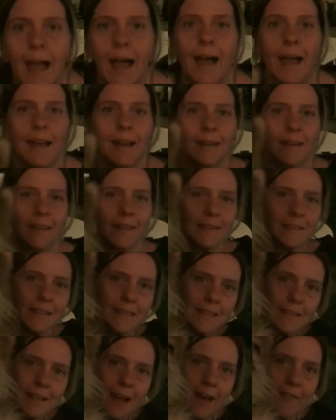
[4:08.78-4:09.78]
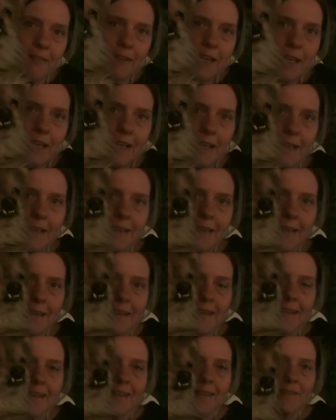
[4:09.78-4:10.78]
hi. This is Tuffy.
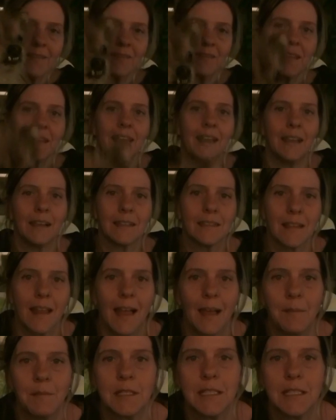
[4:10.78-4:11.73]
He has Lyme